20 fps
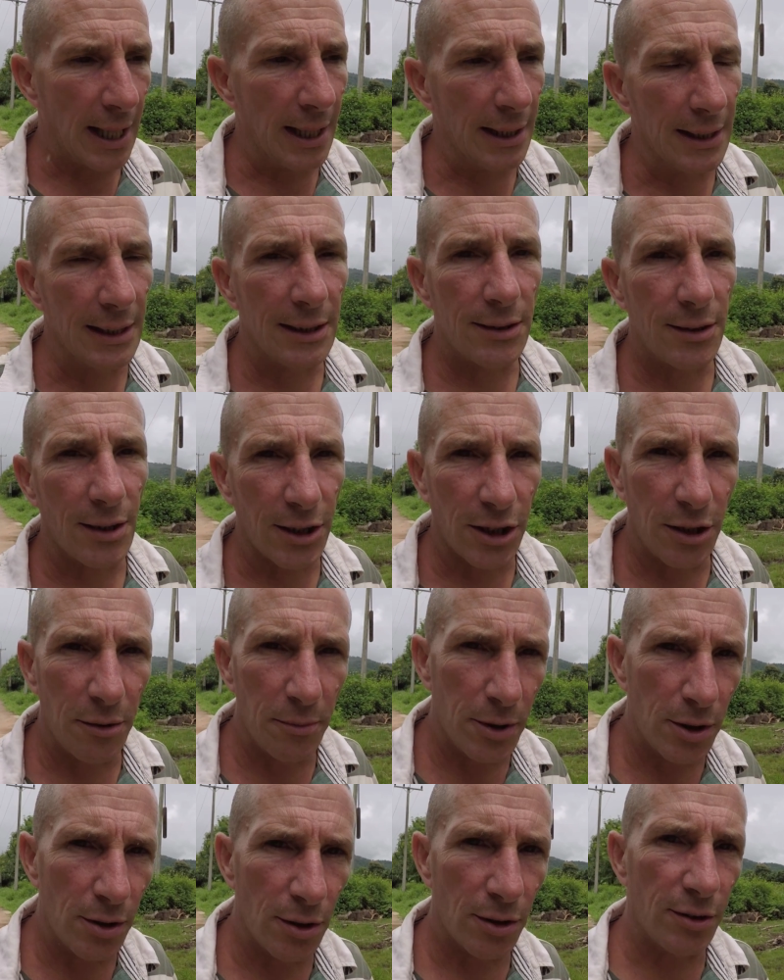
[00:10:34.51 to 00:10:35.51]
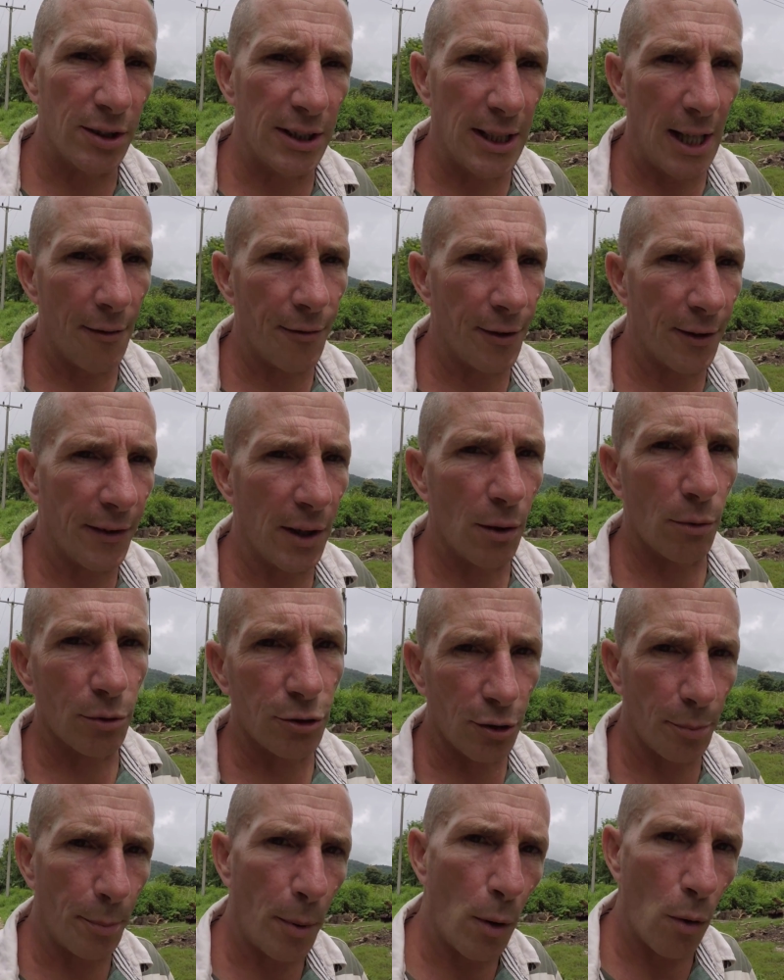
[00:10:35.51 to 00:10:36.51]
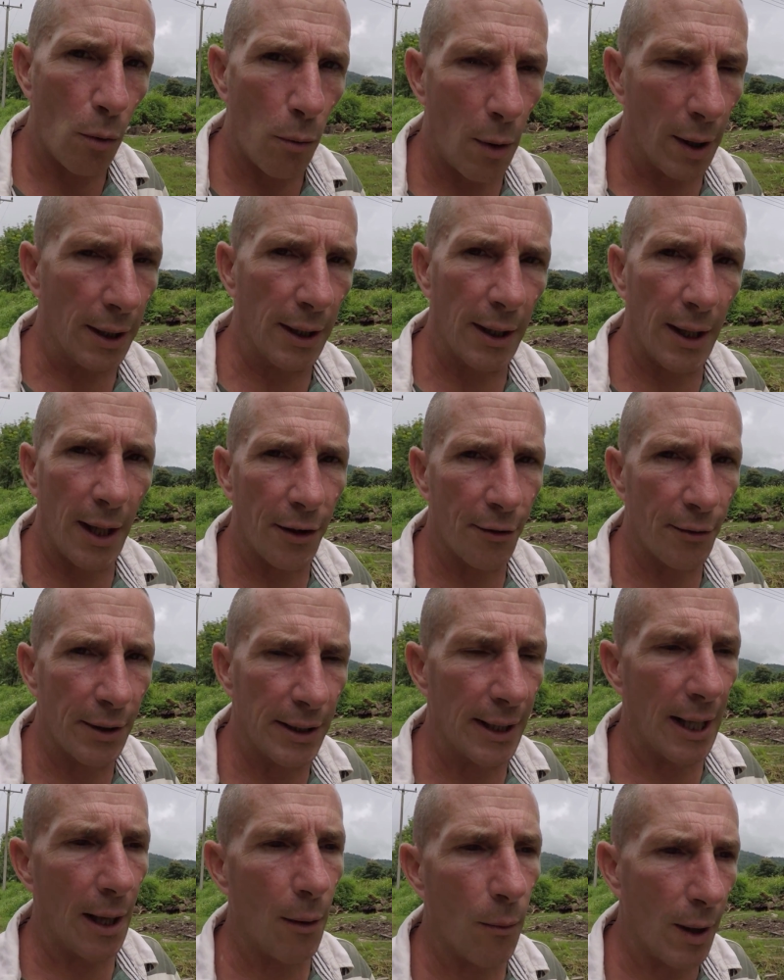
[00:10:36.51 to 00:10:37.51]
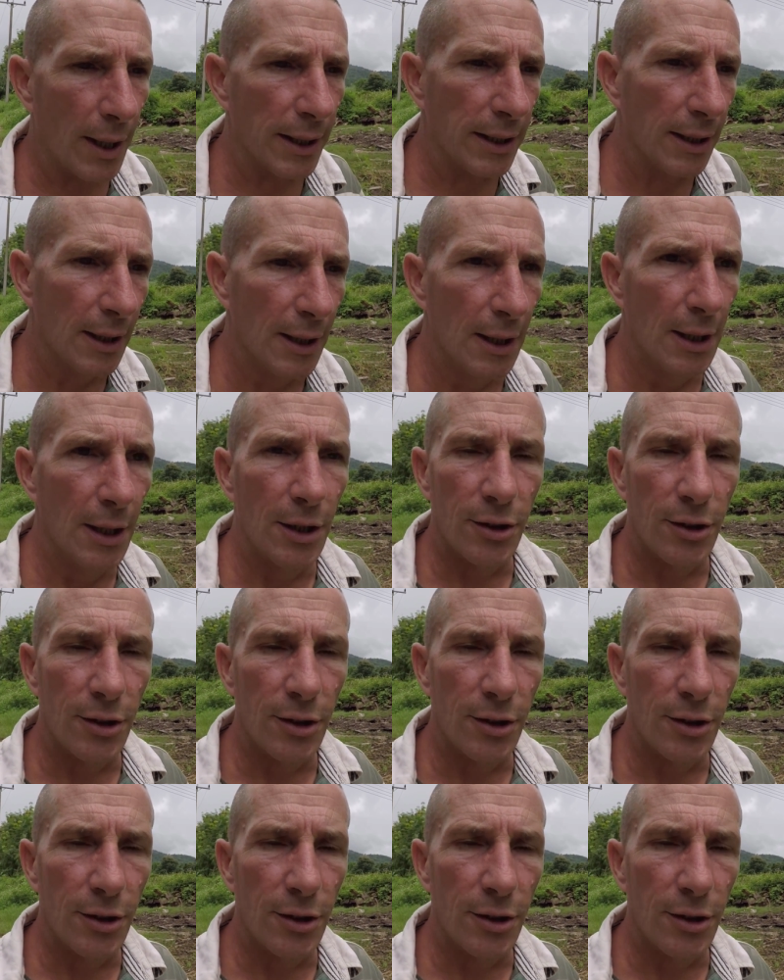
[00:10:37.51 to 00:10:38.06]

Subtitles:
Again, it's a community effort. They all support one another in that way.